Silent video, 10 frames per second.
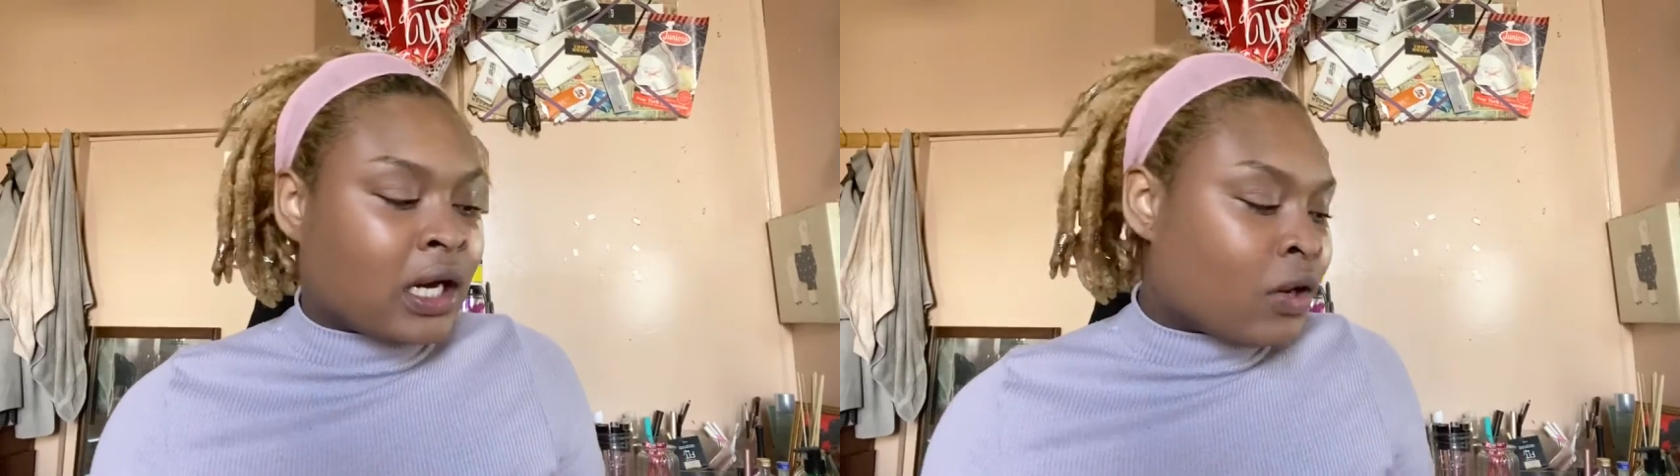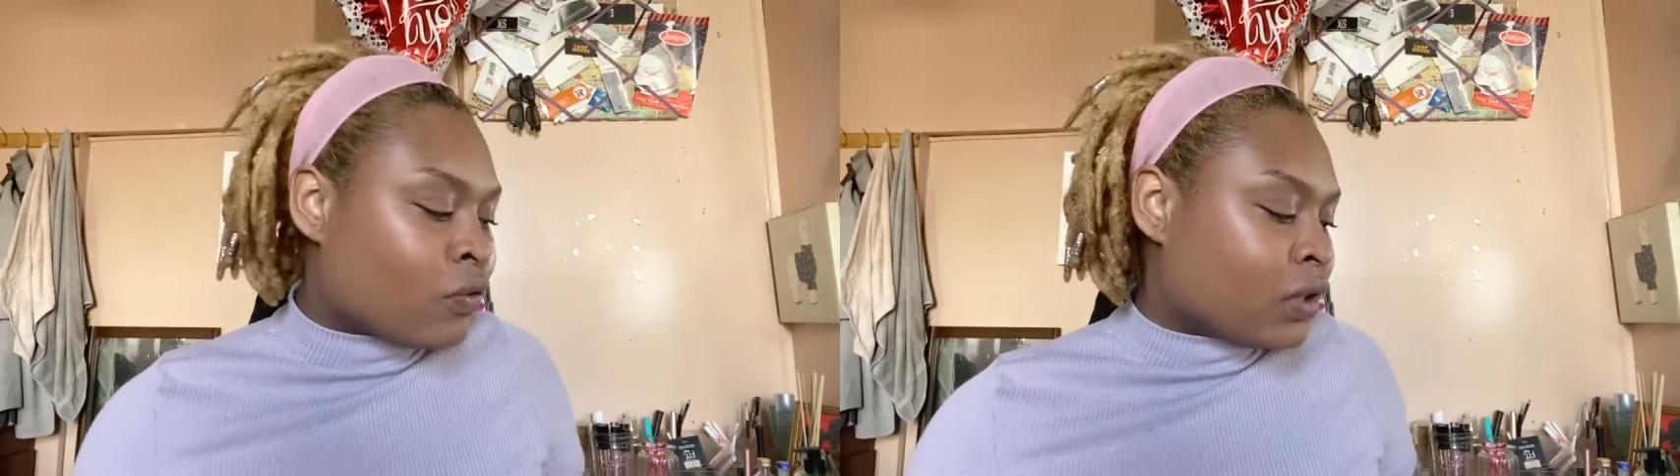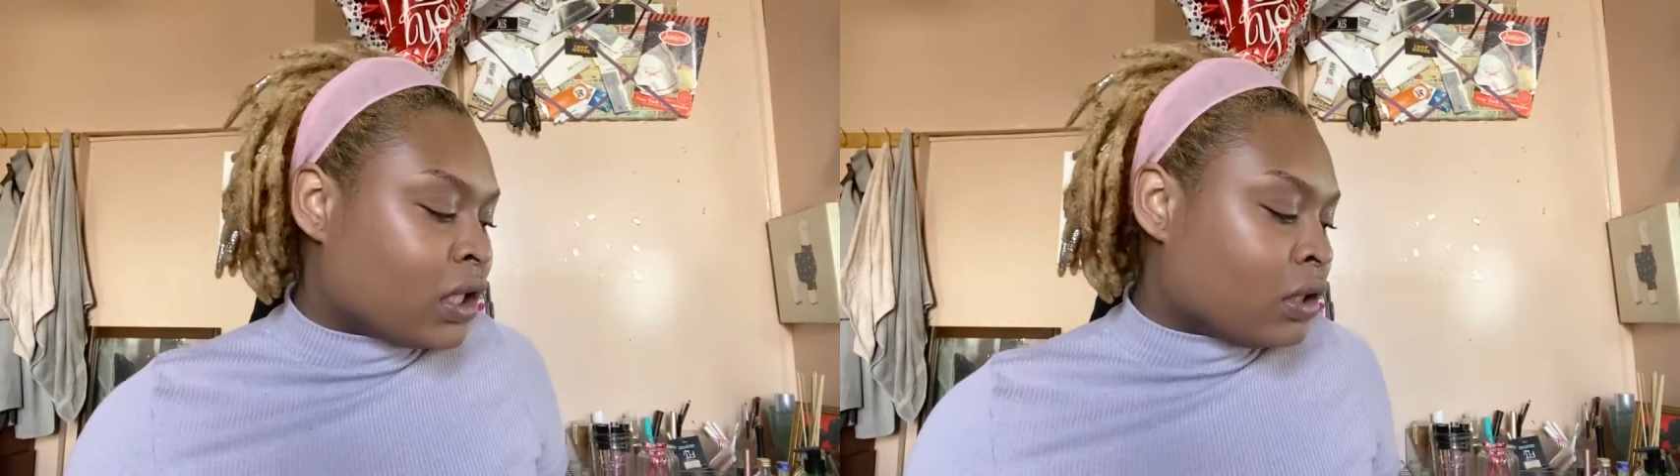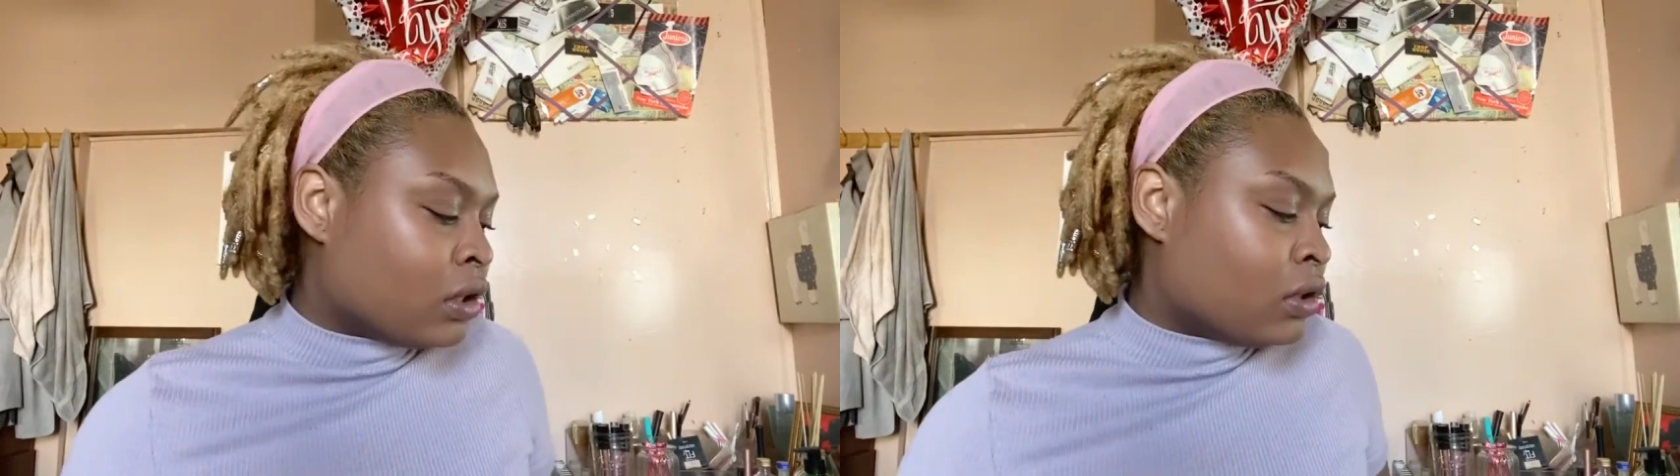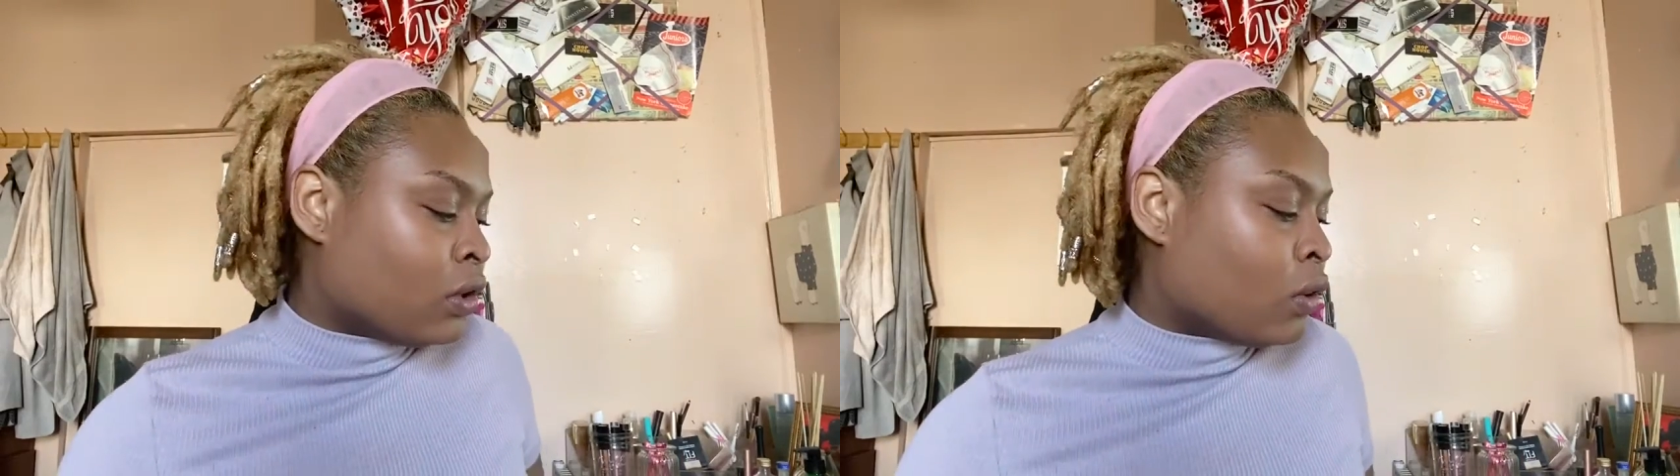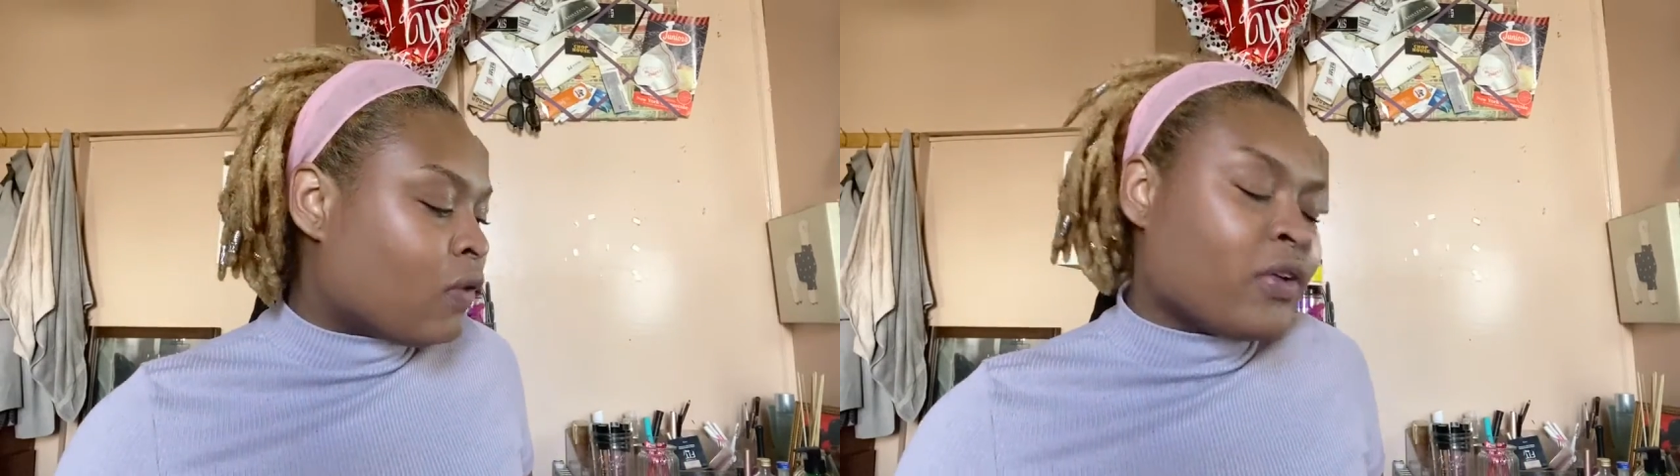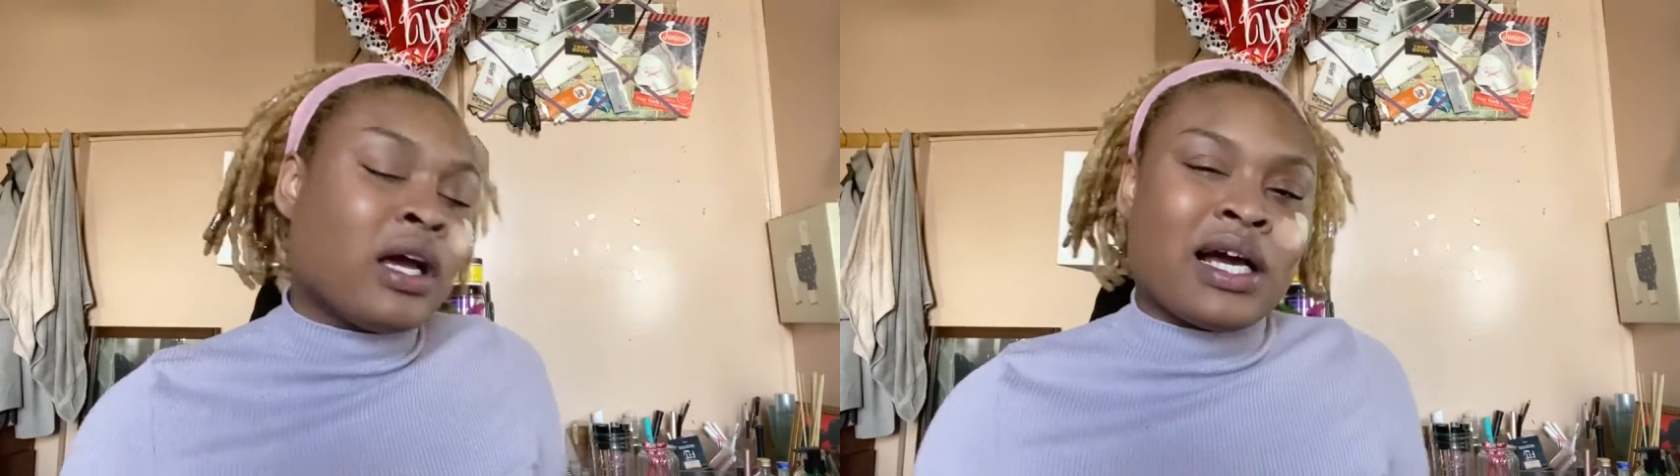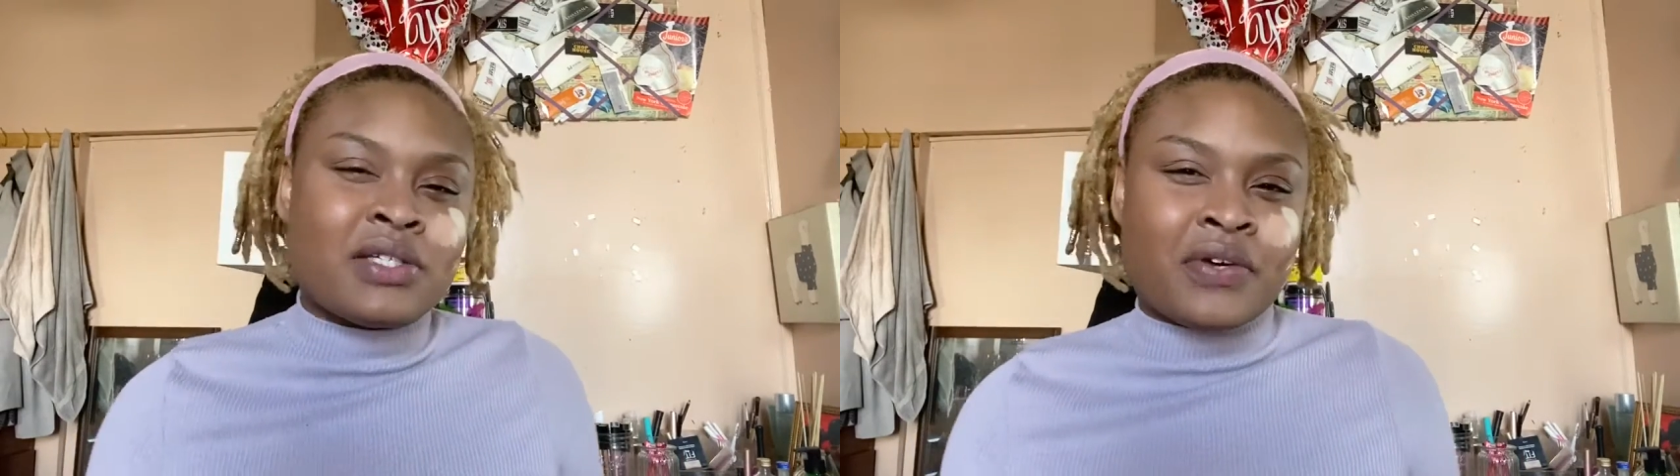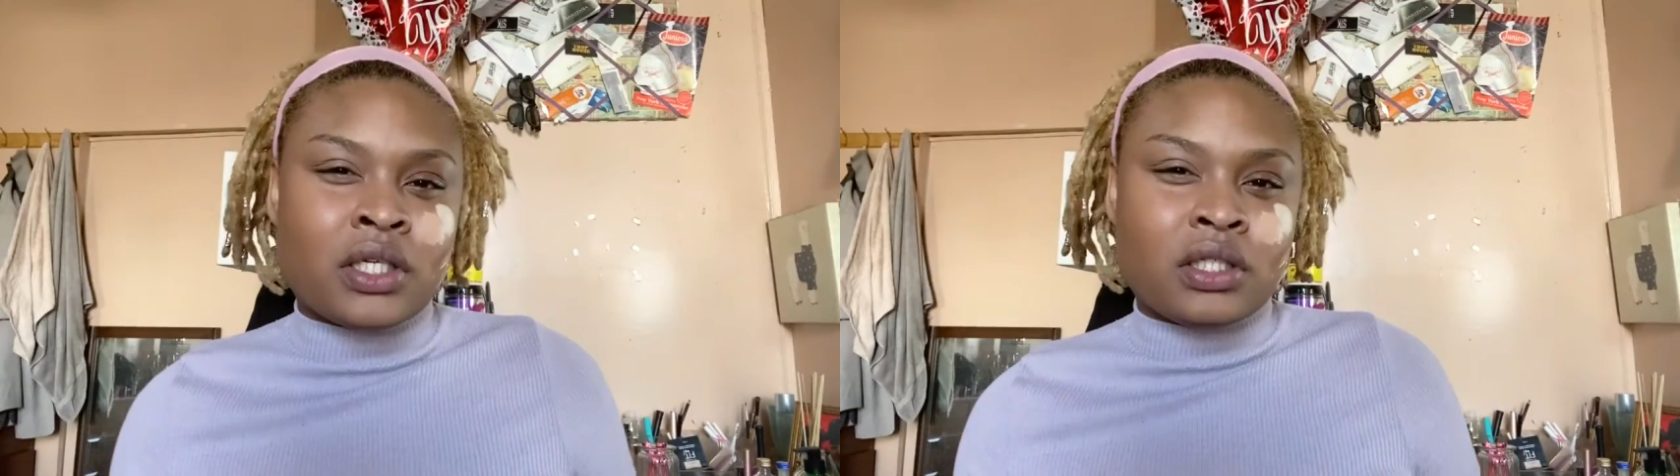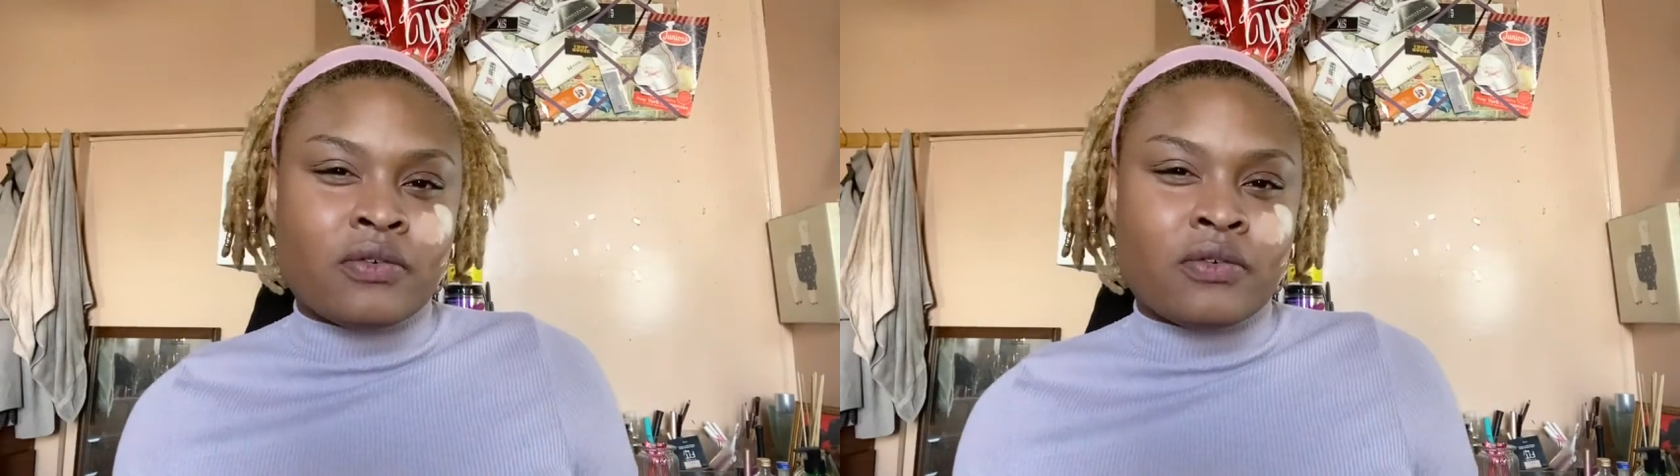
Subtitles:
I don't really know if you guys found it